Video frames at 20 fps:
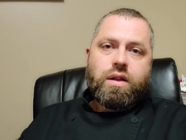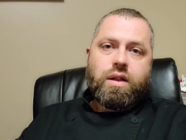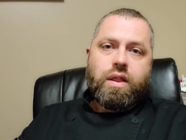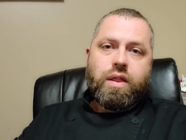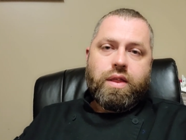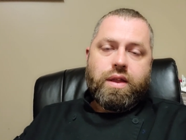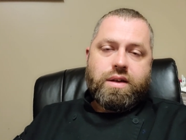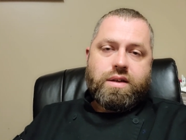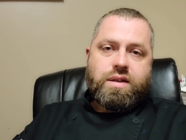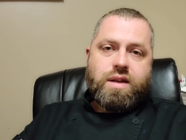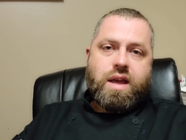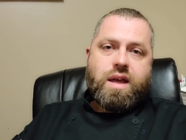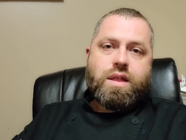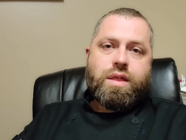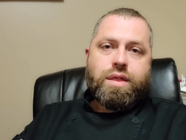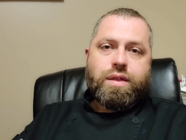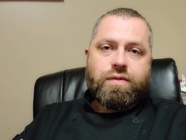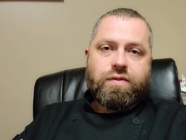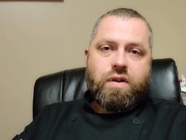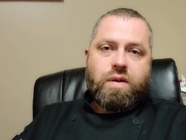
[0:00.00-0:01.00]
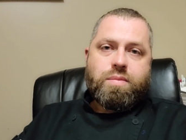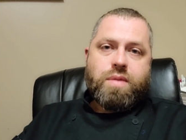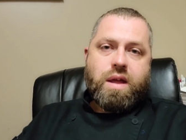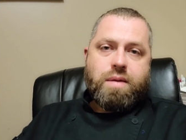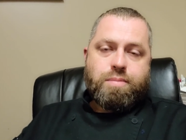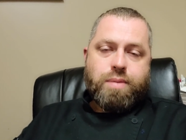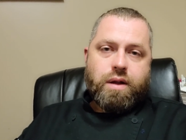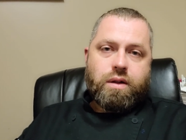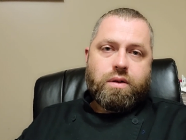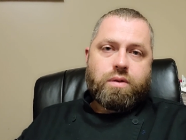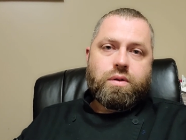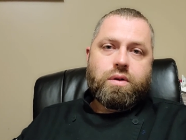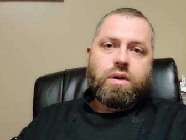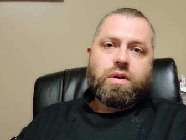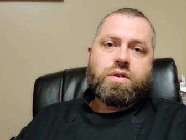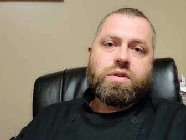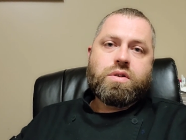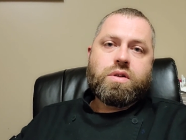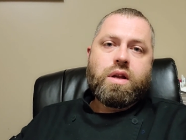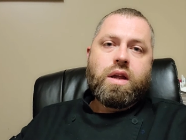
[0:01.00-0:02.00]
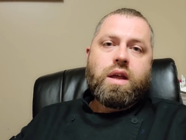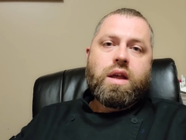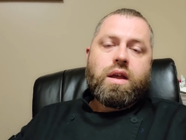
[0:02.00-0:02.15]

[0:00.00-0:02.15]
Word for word: the death from that pale horse.